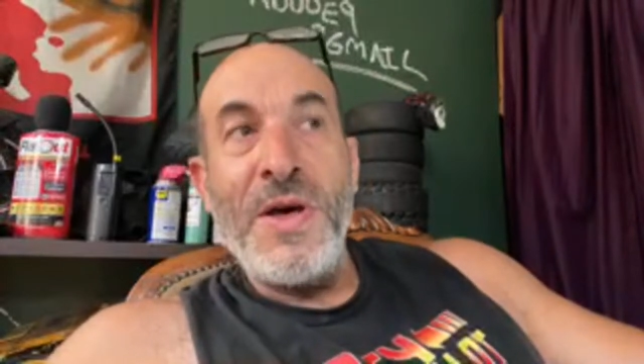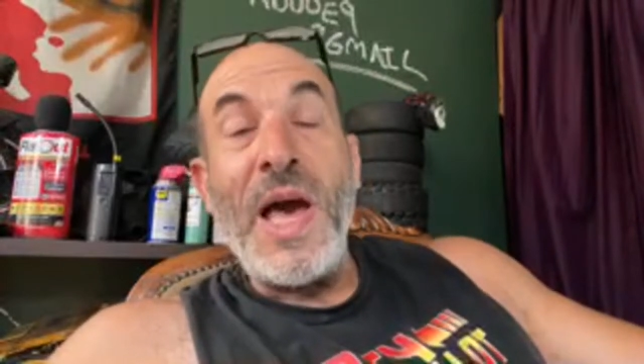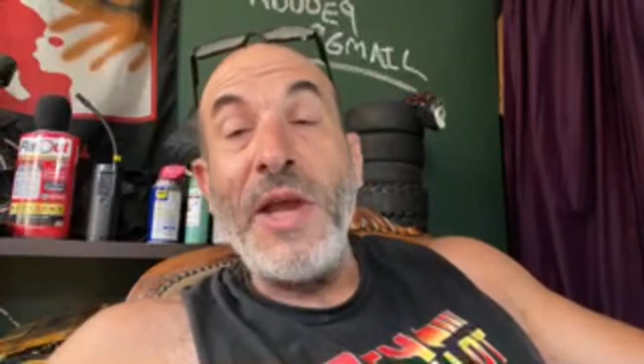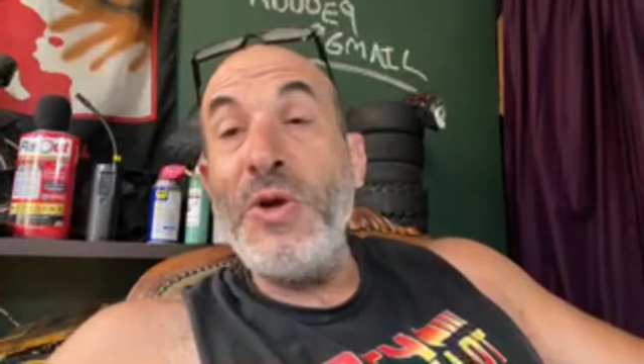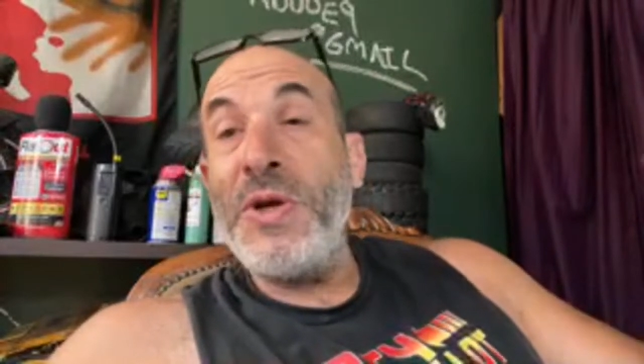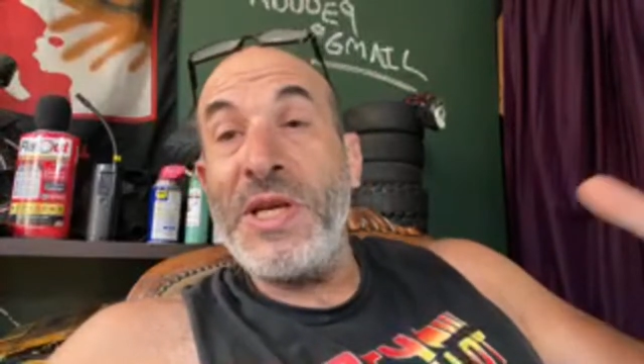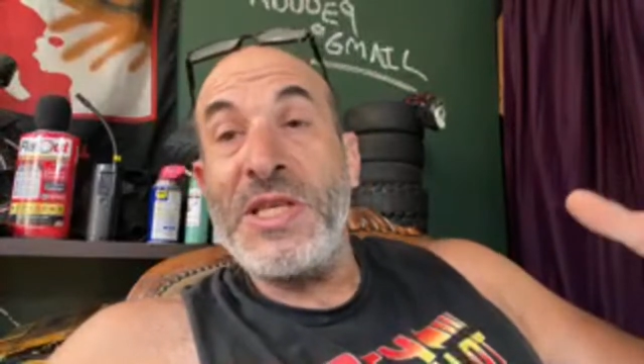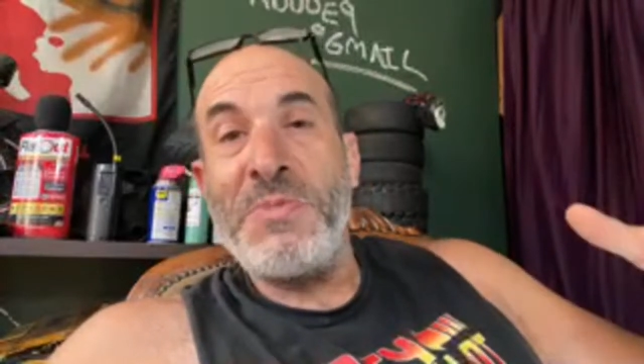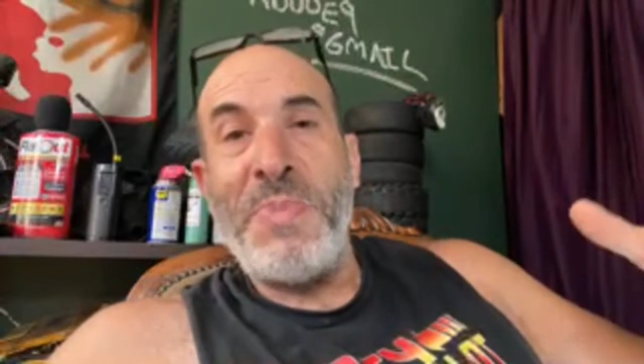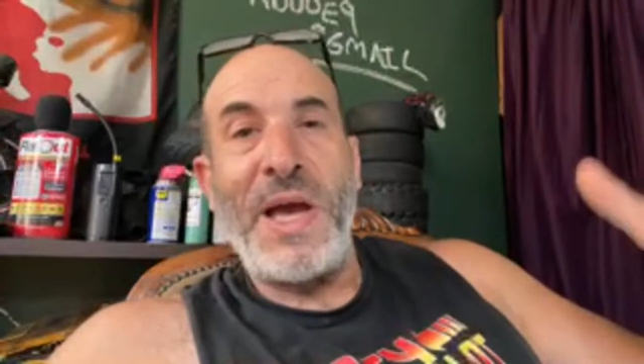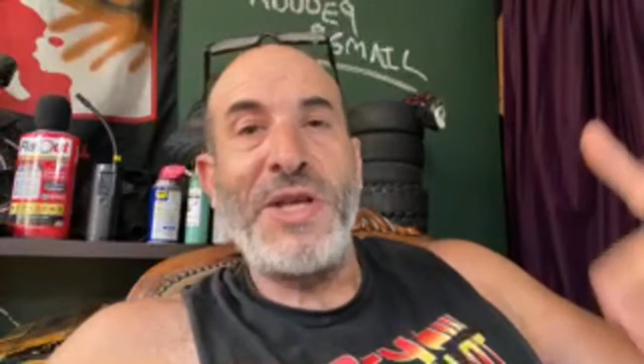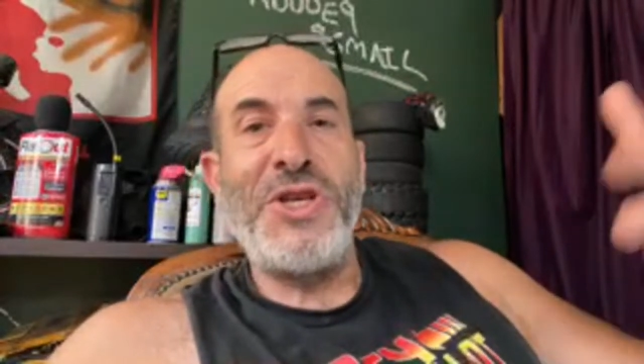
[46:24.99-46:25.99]
and you can
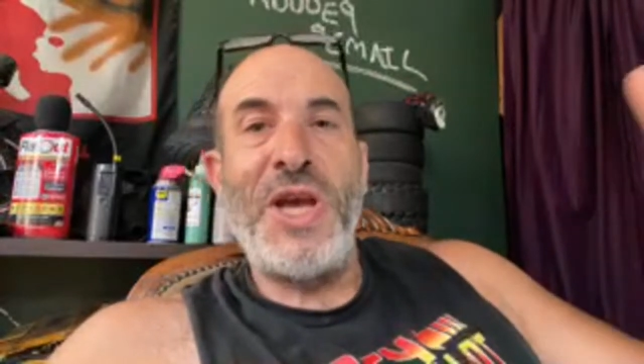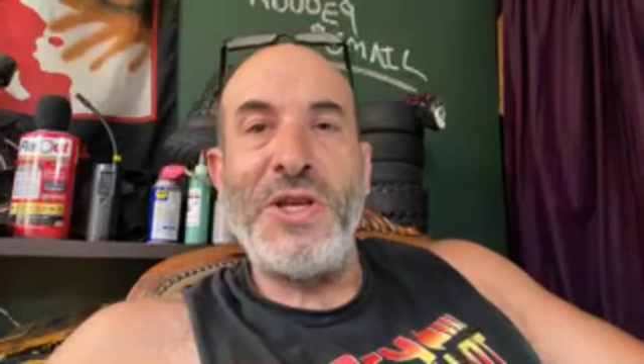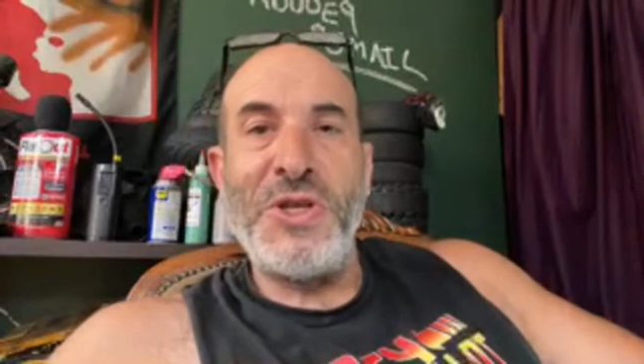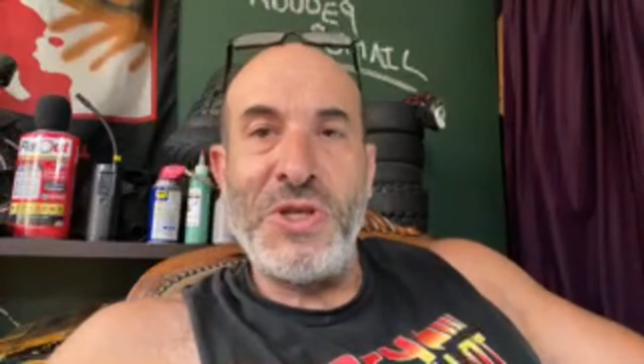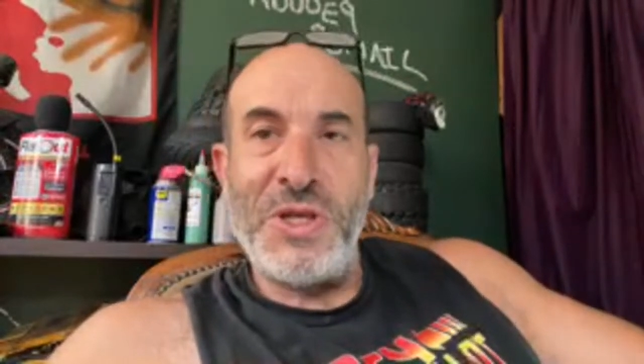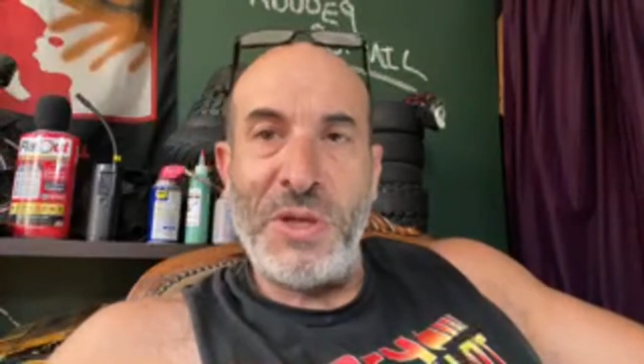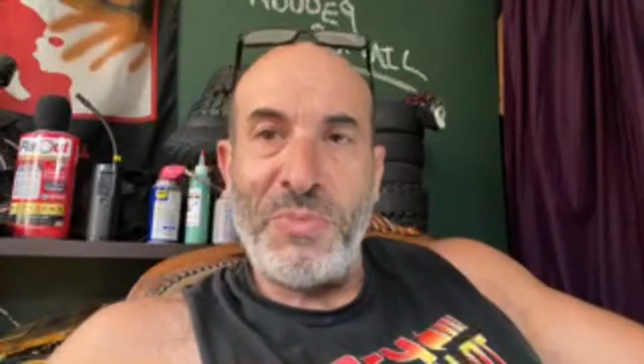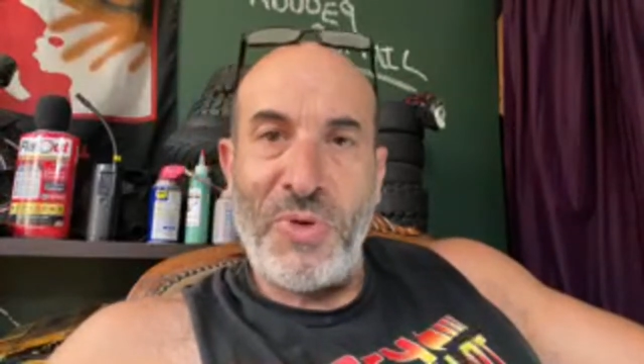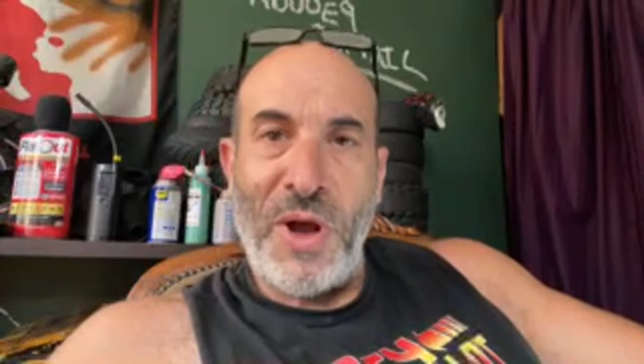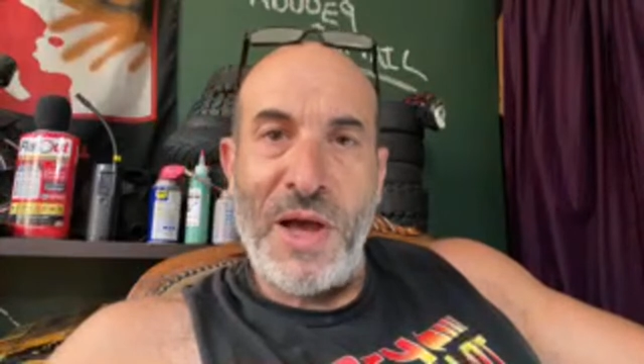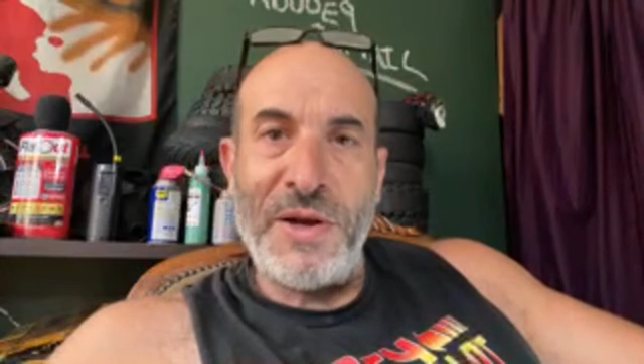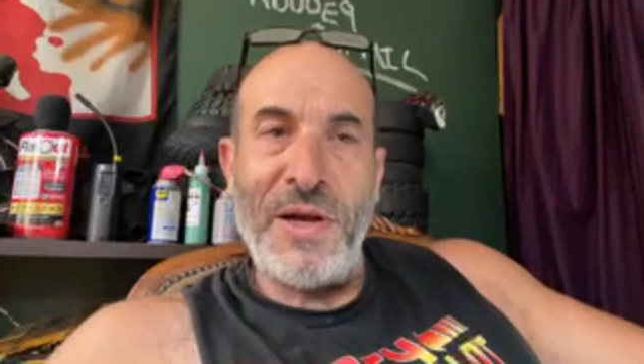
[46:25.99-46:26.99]
expect changes in the
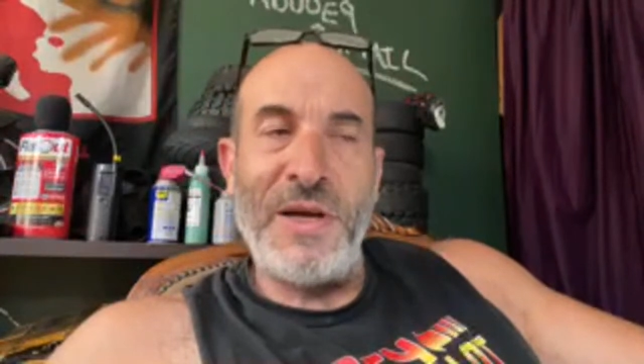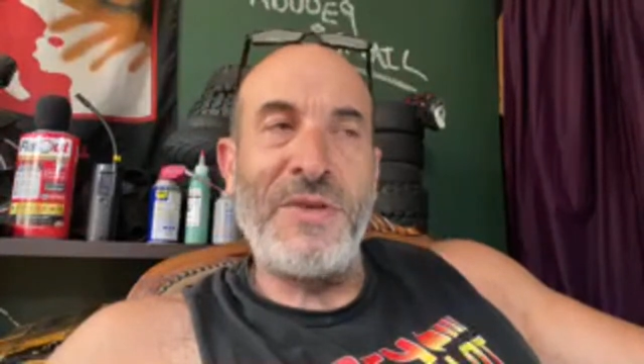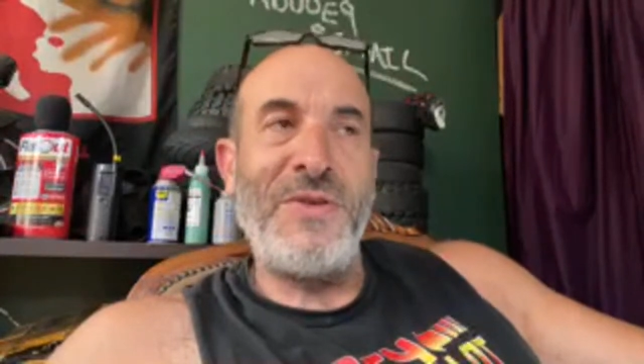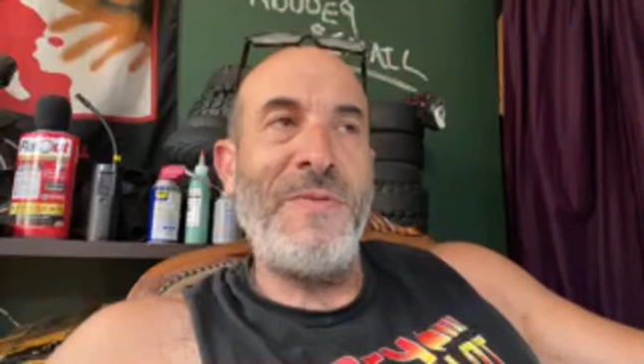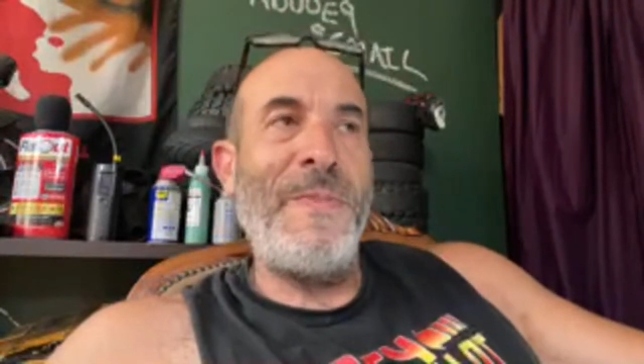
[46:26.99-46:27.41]
product.